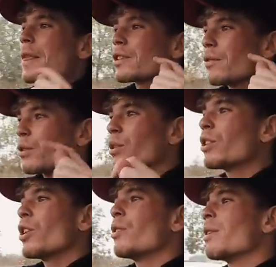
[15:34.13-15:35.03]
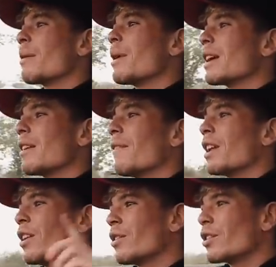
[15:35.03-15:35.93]
So if you want to know when I'm making a
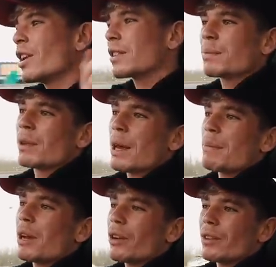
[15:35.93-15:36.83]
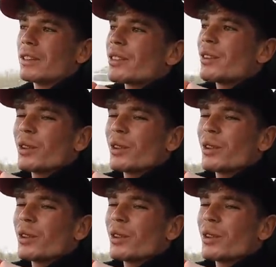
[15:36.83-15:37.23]
video, you have to put that bell on.